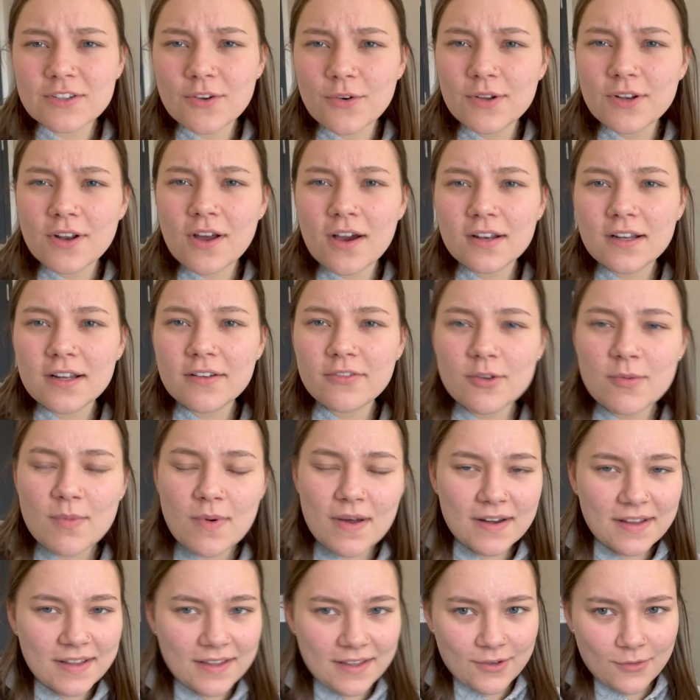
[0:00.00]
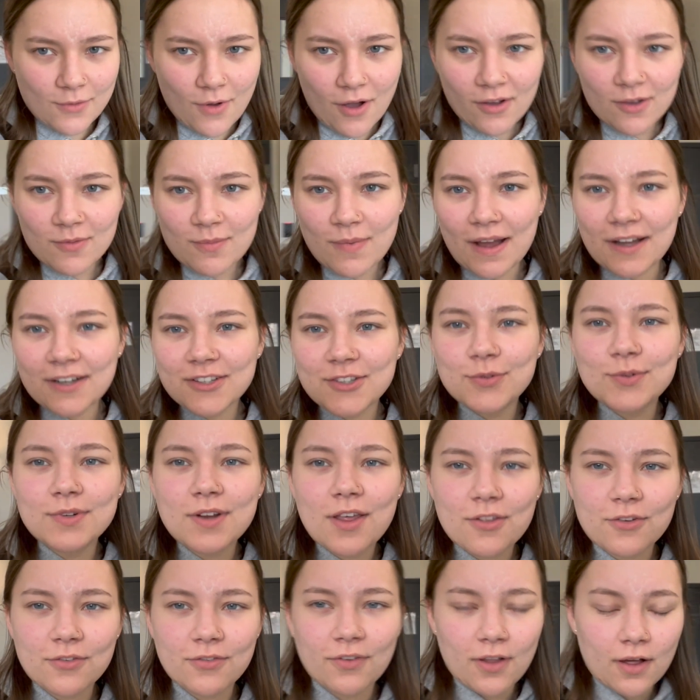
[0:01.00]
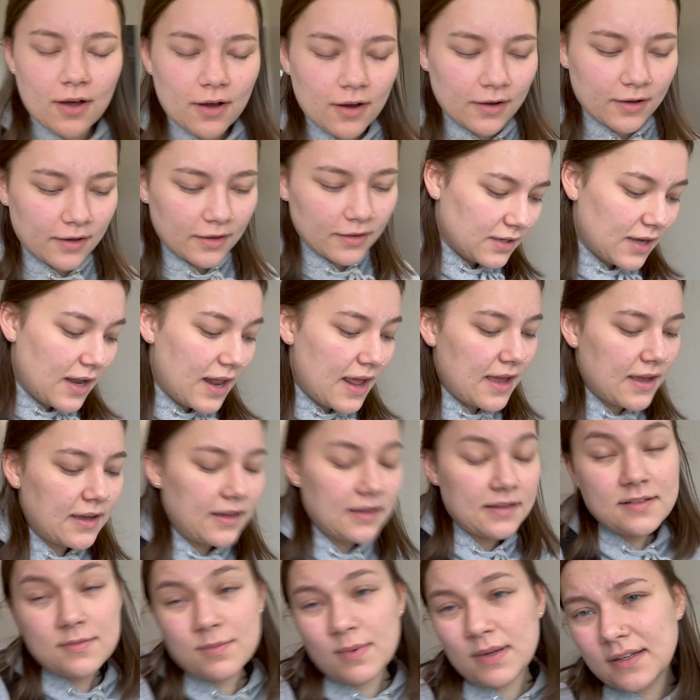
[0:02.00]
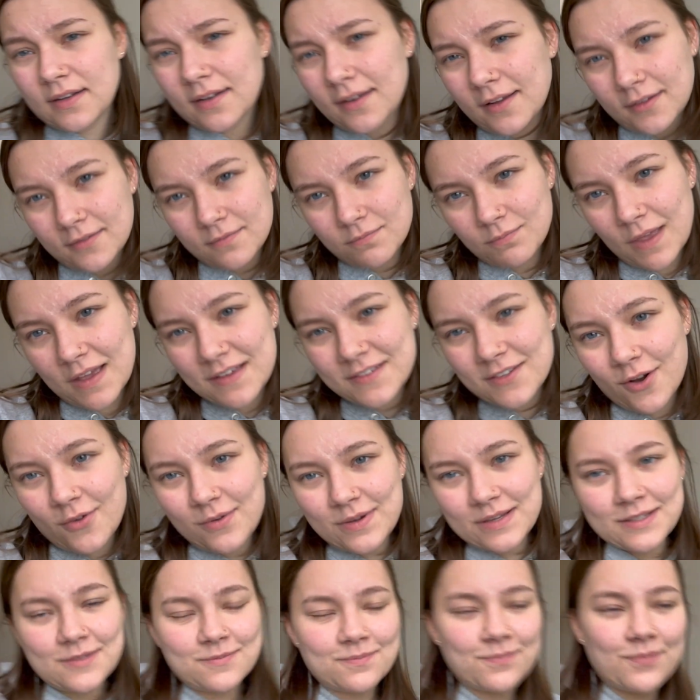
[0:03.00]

going on everybody? Welcome back to another vlog. Today is Monday, as always,